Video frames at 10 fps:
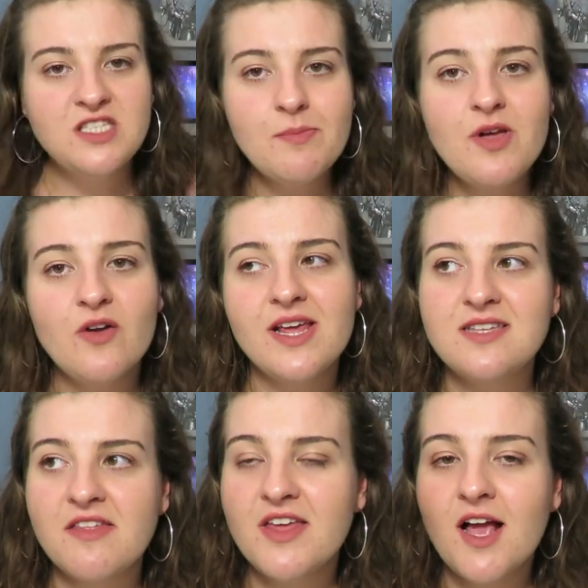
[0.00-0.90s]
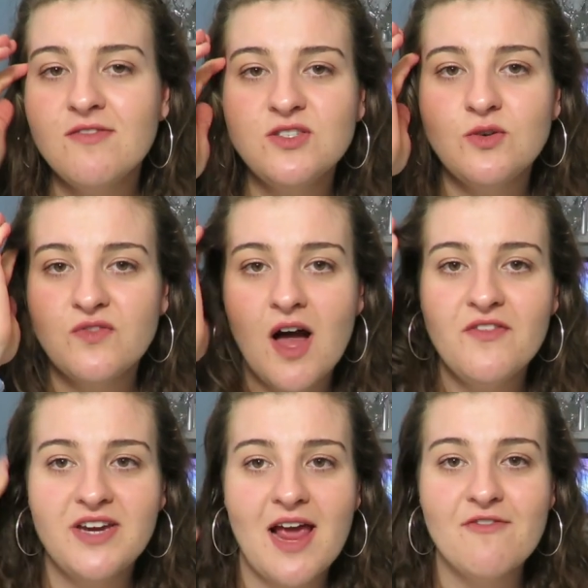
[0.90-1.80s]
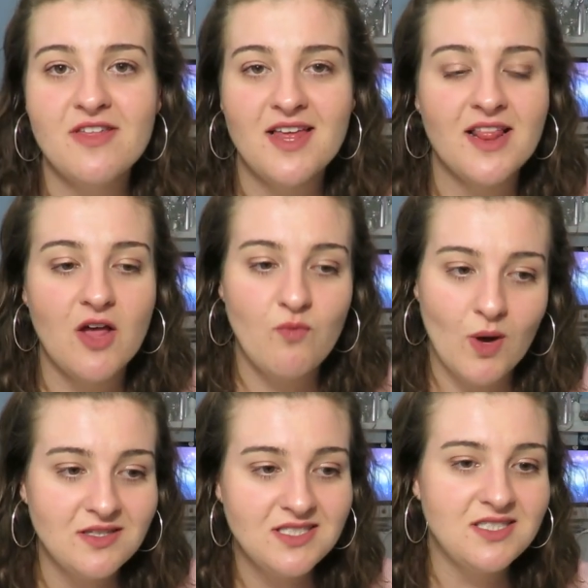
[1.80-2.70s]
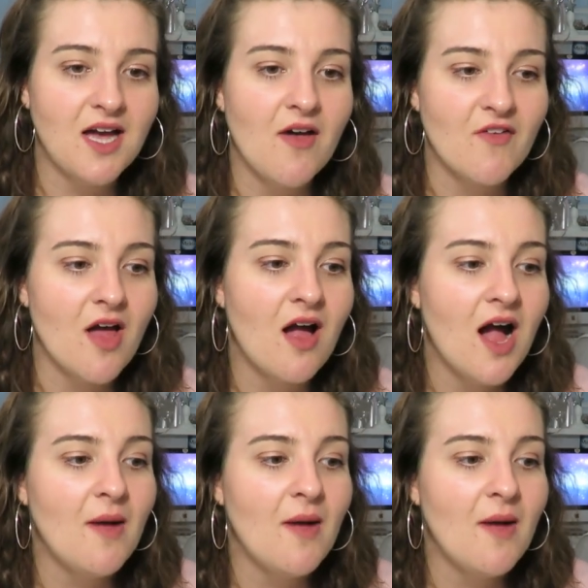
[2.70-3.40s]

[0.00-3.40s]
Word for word: But to be honest, I think I've sort of covered everything that I've wanted to cover.